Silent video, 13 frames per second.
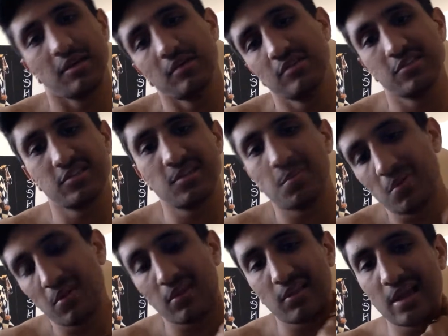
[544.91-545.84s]
years of
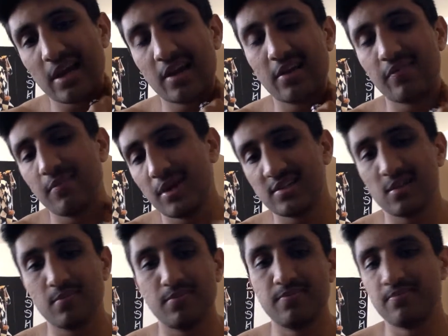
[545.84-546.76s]
sleeping like that could have messed
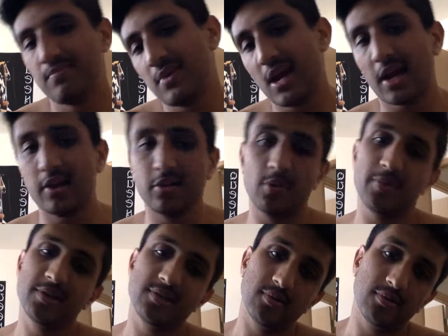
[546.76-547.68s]
up neck a little
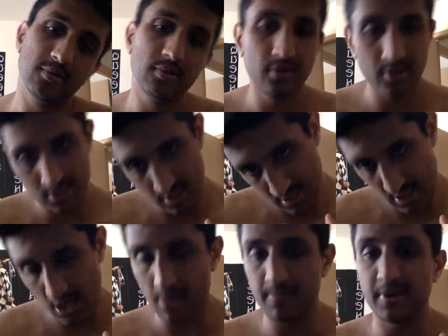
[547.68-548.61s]
bit too.
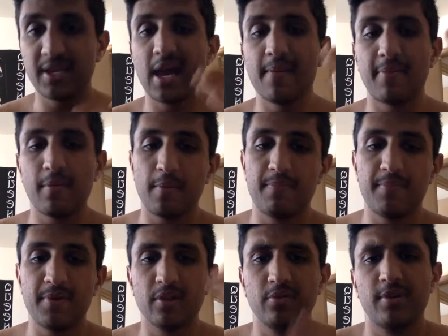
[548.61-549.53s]
But yeah, I put my
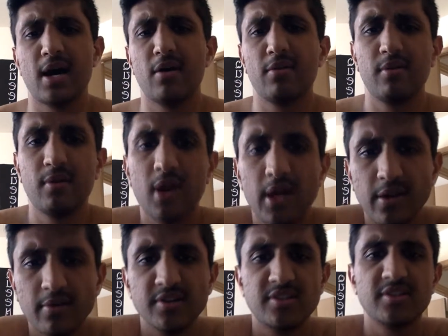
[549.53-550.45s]
pillow down. I
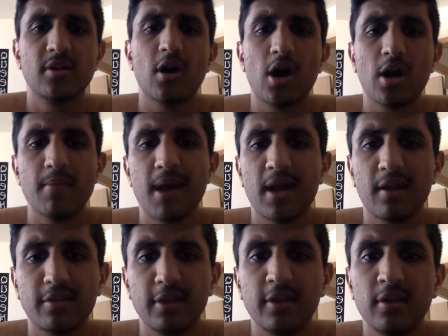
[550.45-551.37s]
noticed
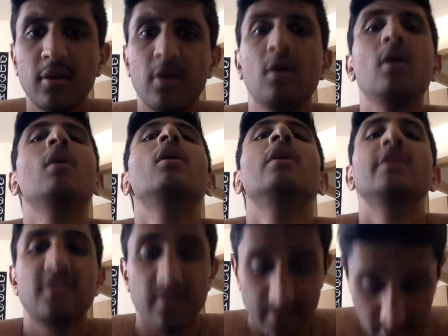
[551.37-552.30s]
automatically
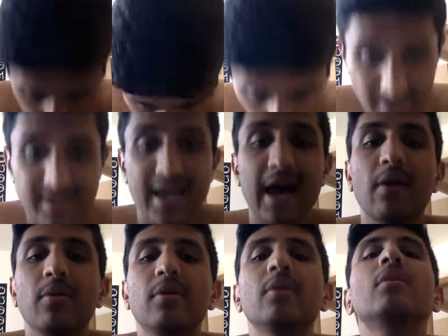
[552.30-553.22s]
symptoms went
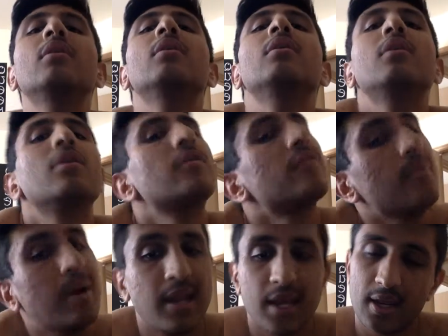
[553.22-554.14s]
down for
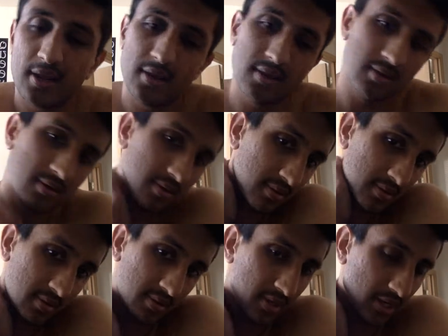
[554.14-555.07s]
my neck
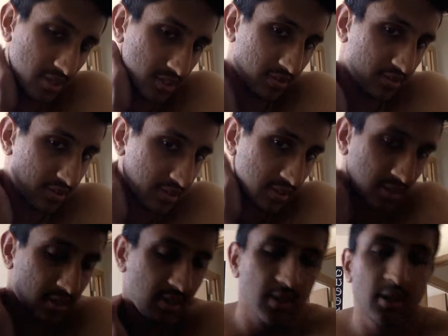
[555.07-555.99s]
issues.
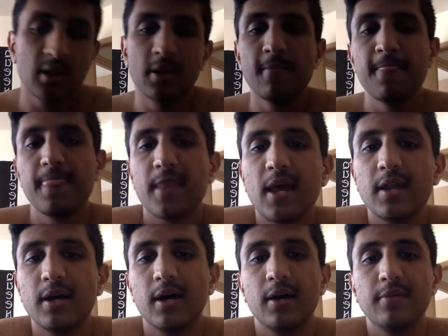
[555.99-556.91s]
And
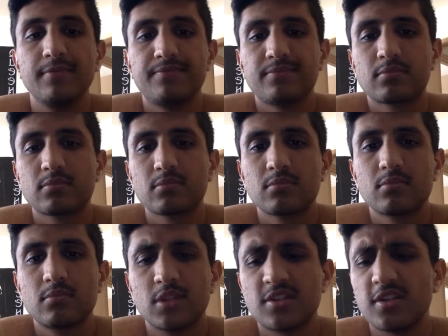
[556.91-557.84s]
the
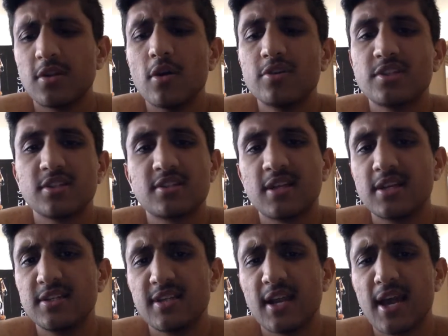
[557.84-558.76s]
stenosis that
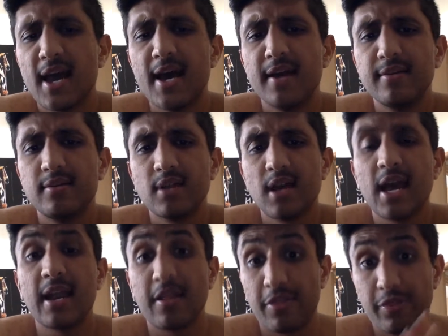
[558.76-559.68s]
he said I had
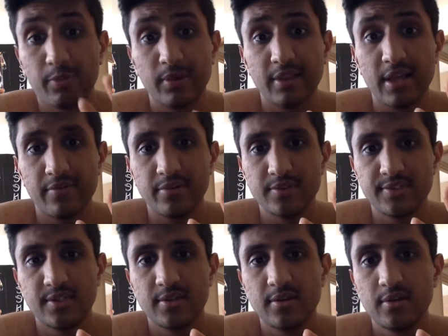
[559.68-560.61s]
at 3 levels,